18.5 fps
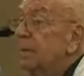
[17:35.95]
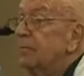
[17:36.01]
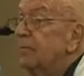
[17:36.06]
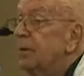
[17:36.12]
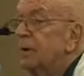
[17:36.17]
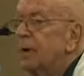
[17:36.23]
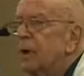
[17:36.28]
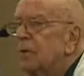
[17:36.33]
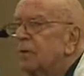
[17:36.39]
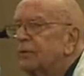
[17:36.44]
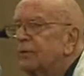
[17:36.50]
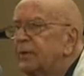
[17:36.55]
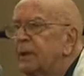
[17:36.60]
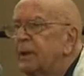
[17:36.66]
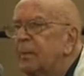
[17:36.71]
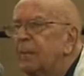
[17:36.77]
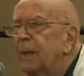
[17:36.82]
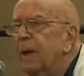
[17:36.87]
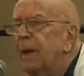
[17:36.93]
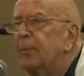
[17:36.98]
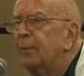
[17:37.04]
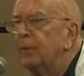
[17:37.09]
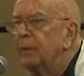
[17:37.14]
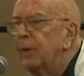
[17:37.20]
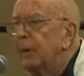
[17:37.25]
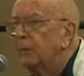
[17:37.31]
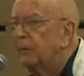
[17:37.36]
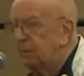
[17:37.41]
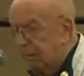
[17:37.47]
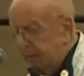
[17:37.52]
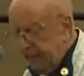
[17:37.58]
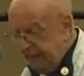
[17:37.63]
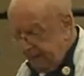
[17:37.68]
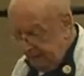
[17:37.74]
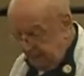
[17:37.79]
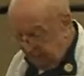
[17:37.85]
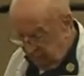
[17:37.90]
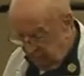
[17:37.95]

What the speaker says: You noticed in the paper the other day,